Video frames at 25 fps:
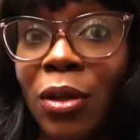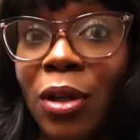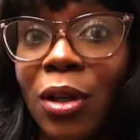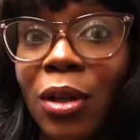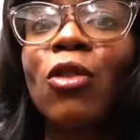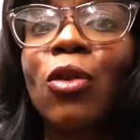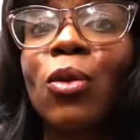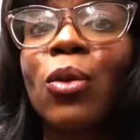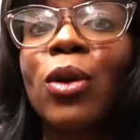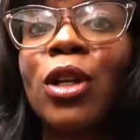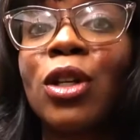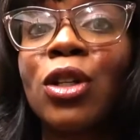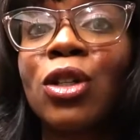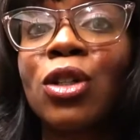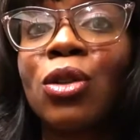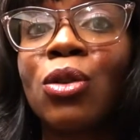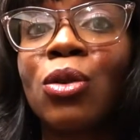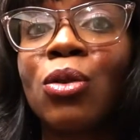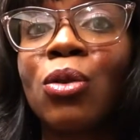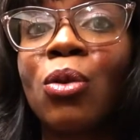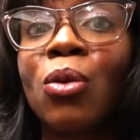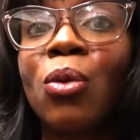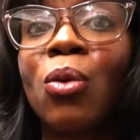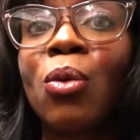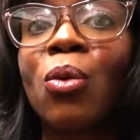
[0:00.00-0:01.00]
Whatever we
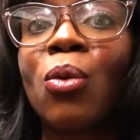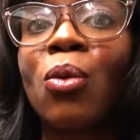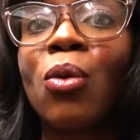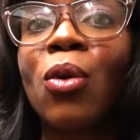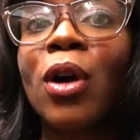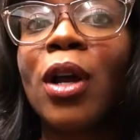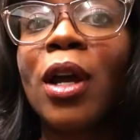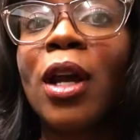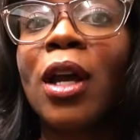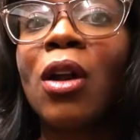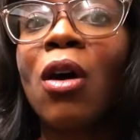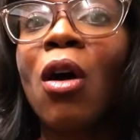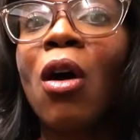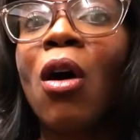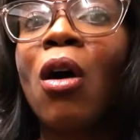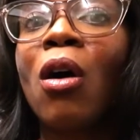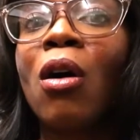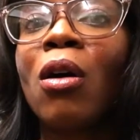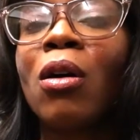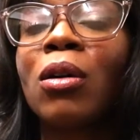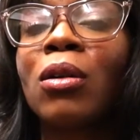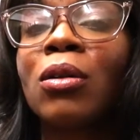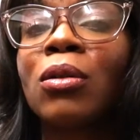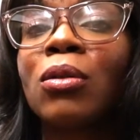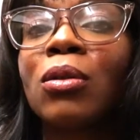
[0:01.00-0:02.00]
do, it
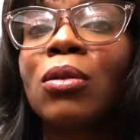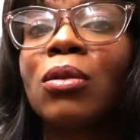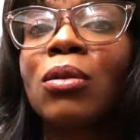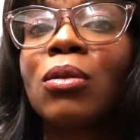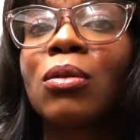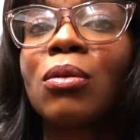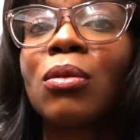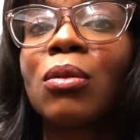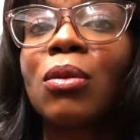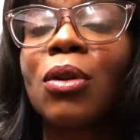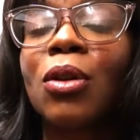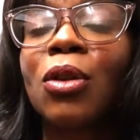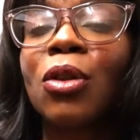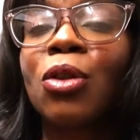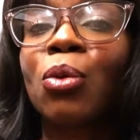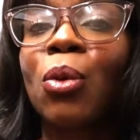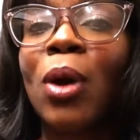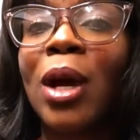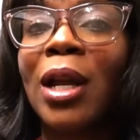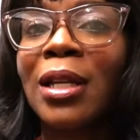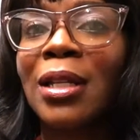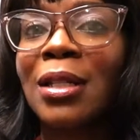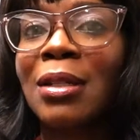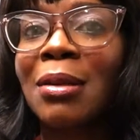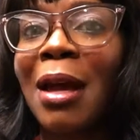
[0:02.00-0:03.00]
all
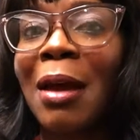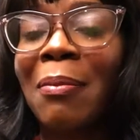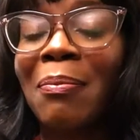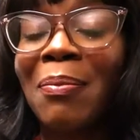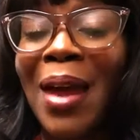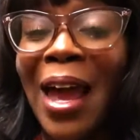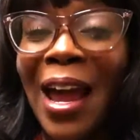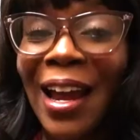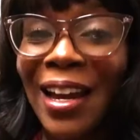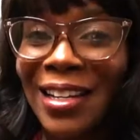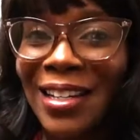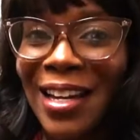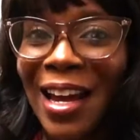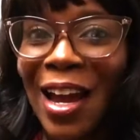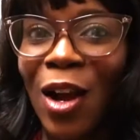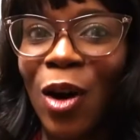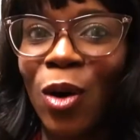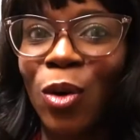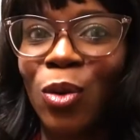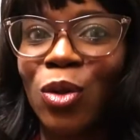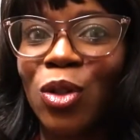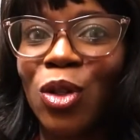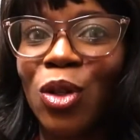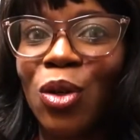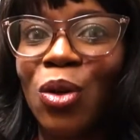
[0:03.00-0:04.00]
threads back
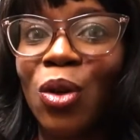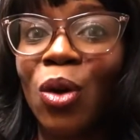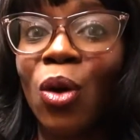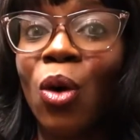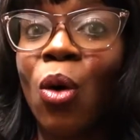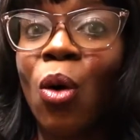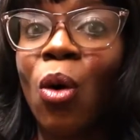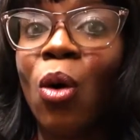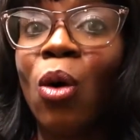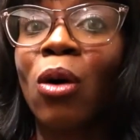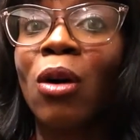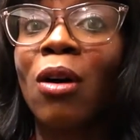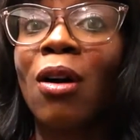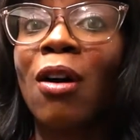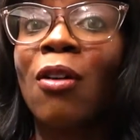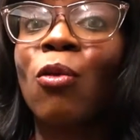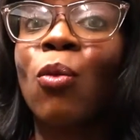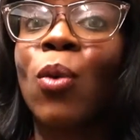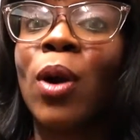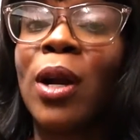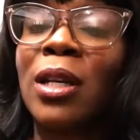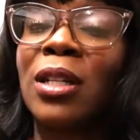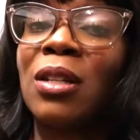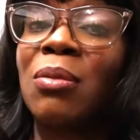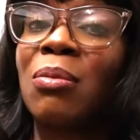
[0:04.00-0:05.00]
down to the core of
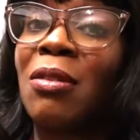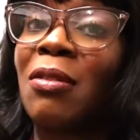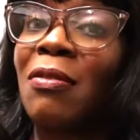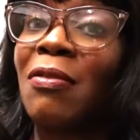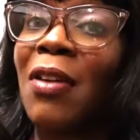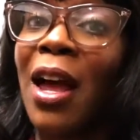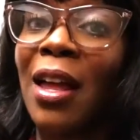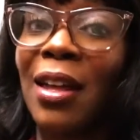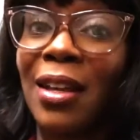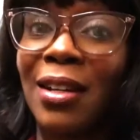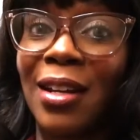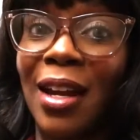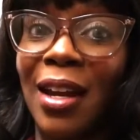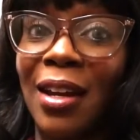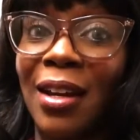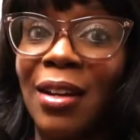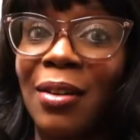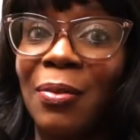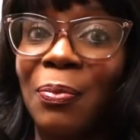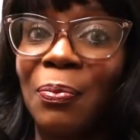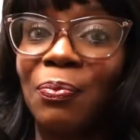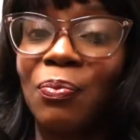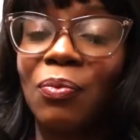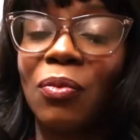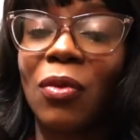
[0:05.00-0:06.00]
wanting to be
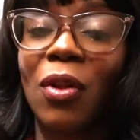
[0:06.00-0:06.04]
validated.